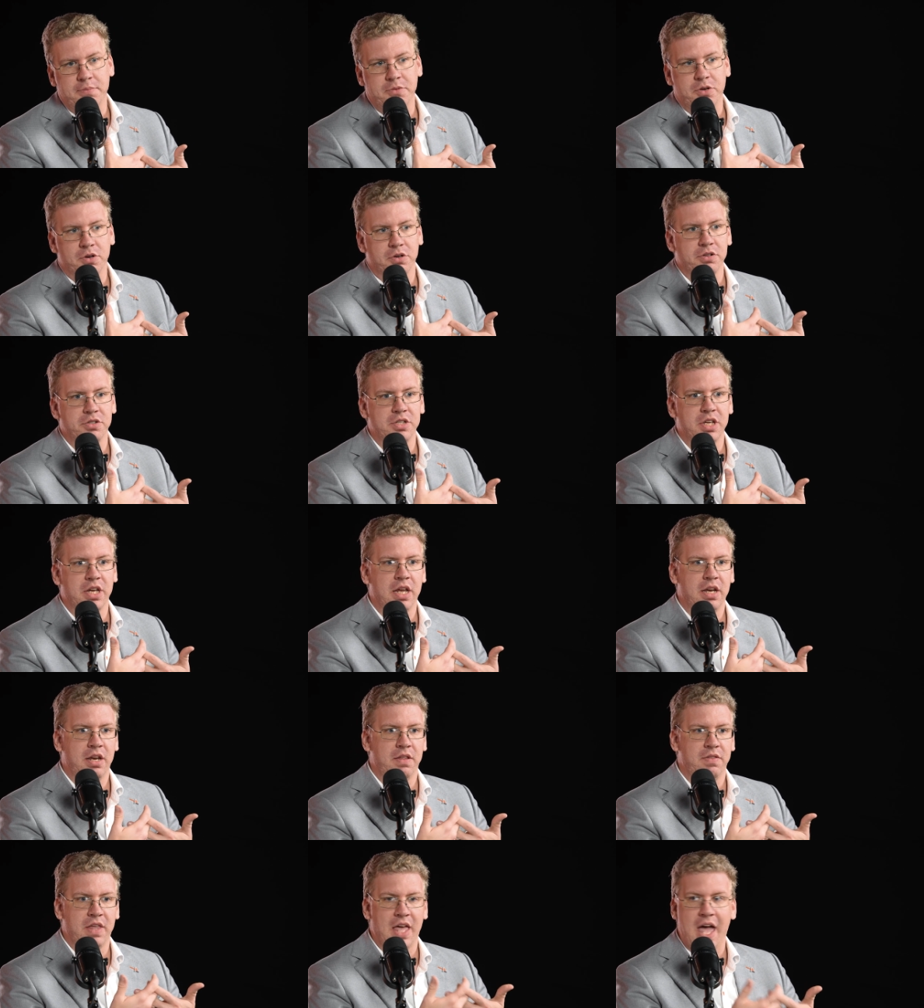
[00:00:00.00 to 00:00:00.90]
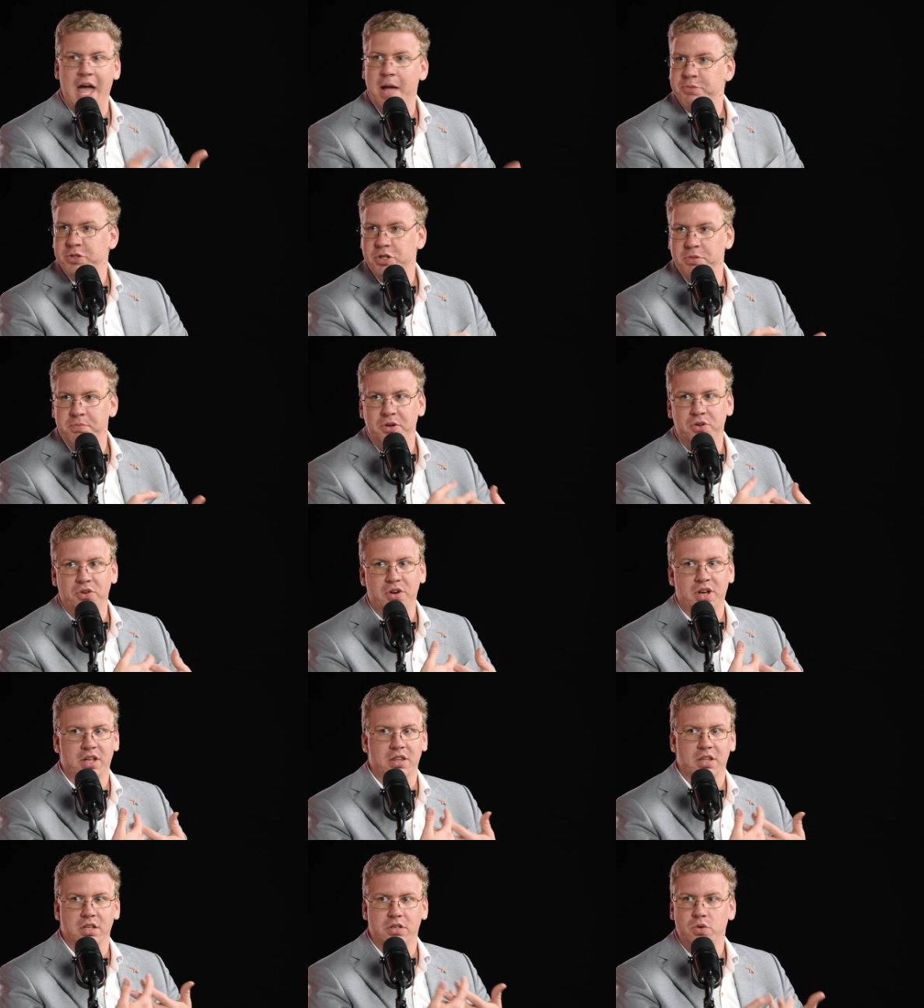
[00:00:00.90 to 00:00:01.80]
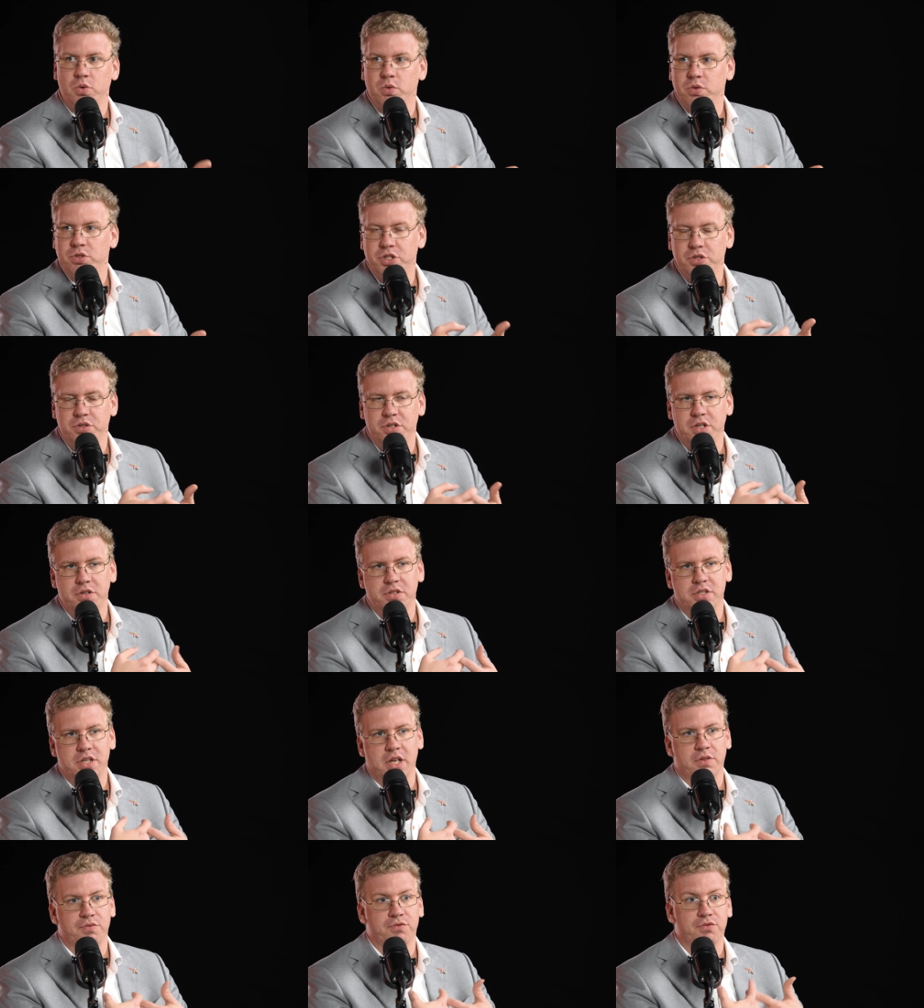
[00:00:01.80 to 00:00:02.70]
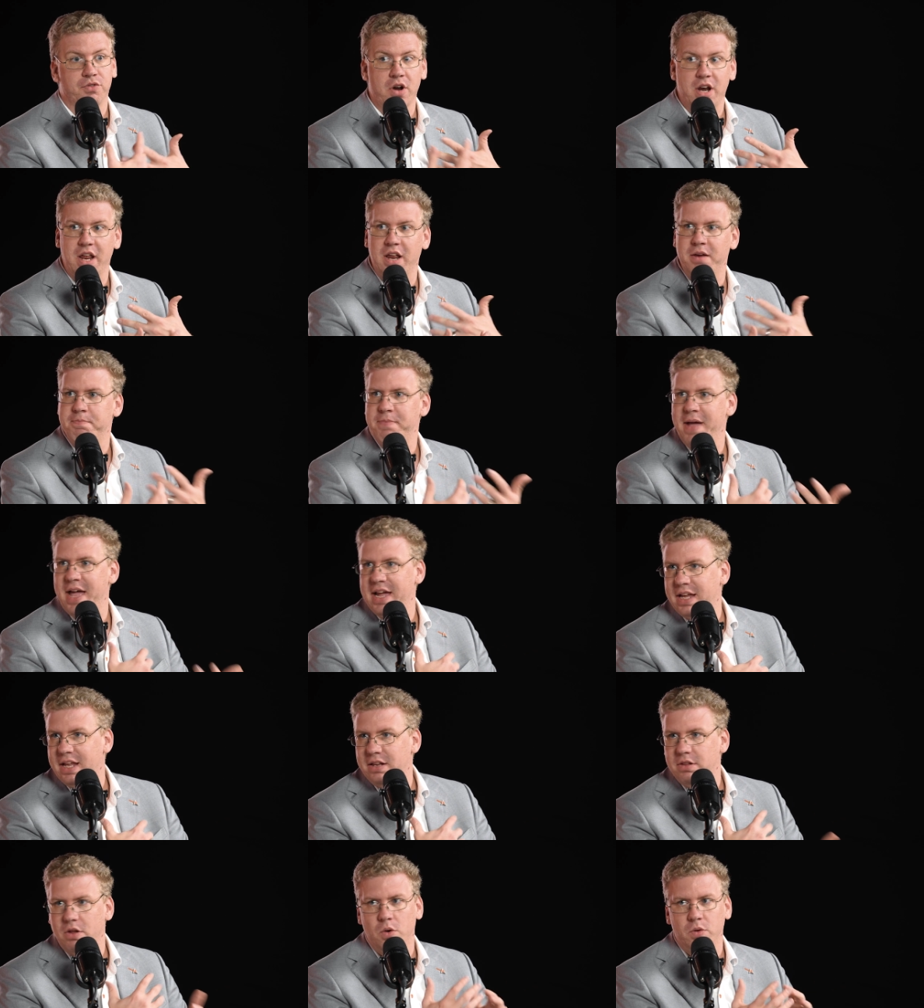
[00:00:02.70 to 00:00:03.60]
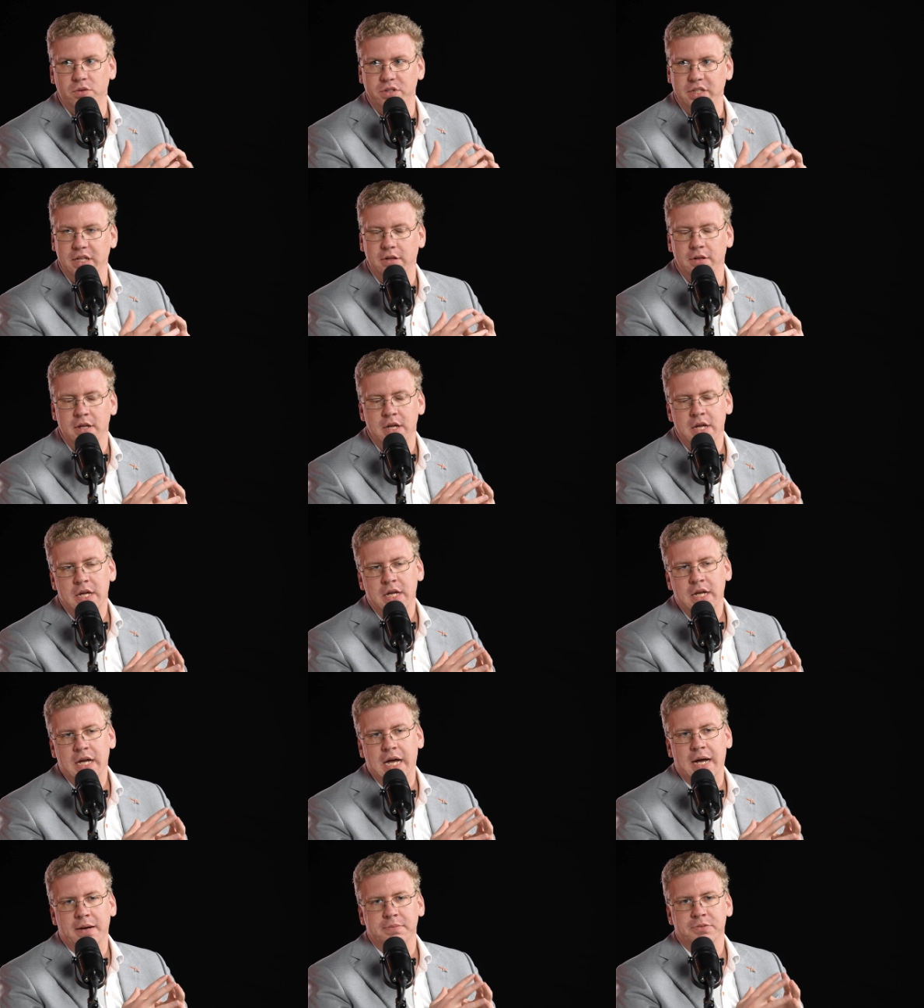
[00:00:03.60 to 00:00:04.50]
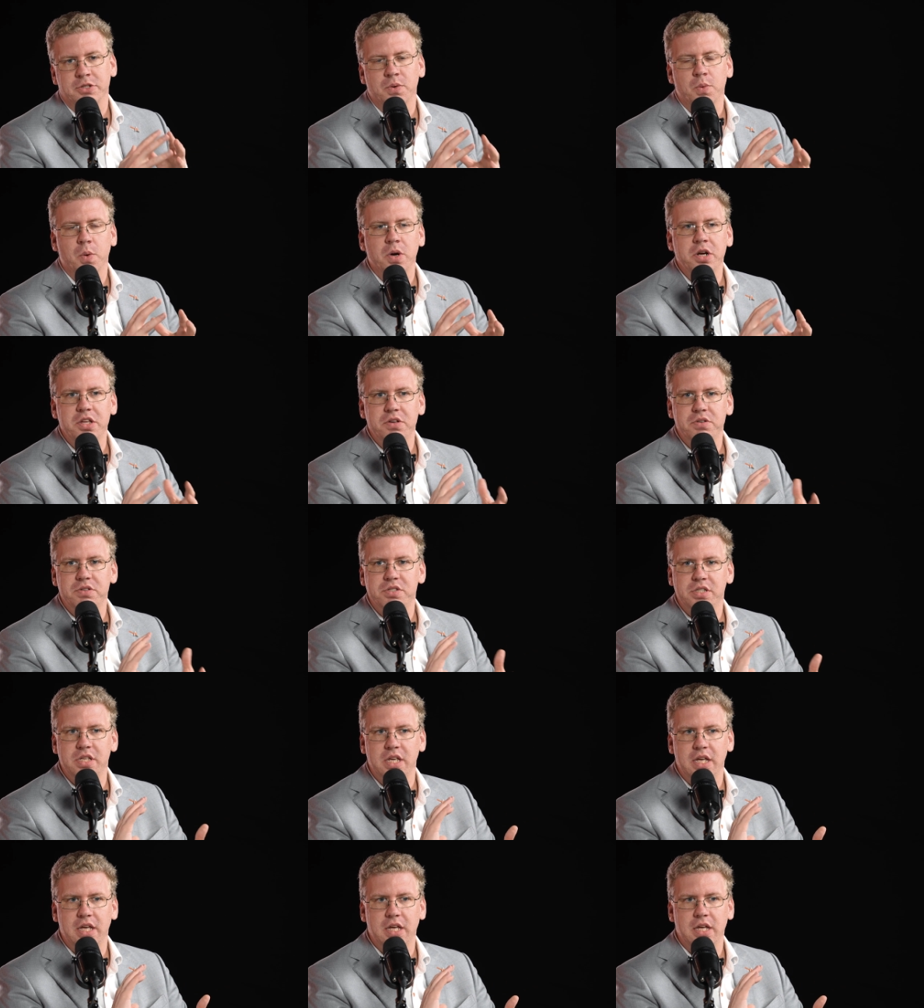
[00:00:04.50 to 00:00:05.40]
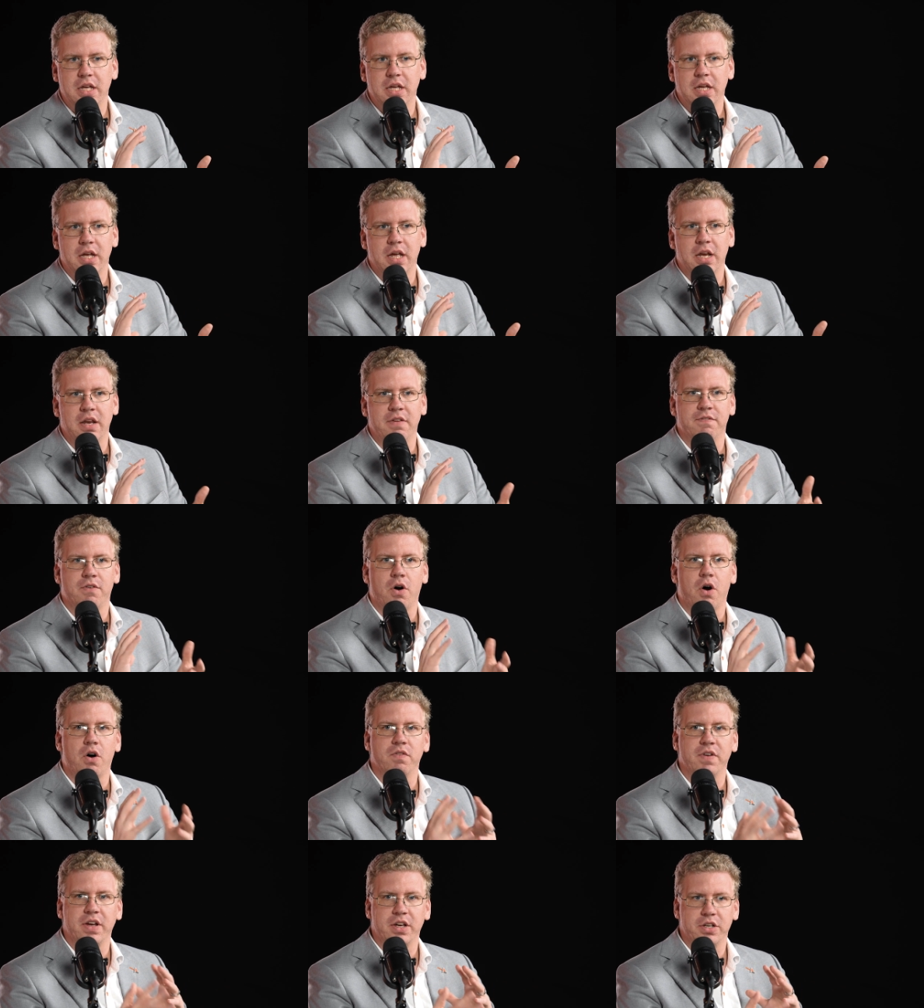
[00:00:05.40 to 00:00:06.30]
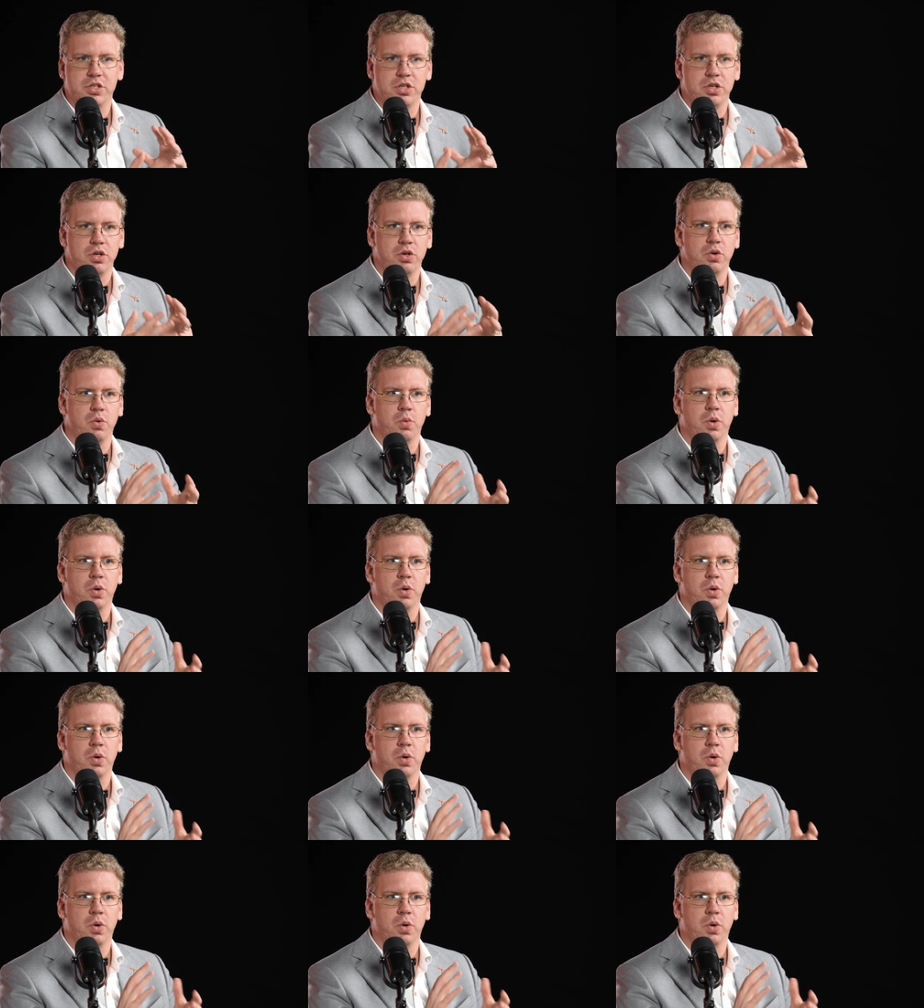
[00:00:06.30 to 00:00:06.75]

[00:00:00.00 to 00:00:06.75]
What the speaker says: You're using it in the apps you're building and the tools you're using, front end, back end, the whole deal. So where do you see it evolving to?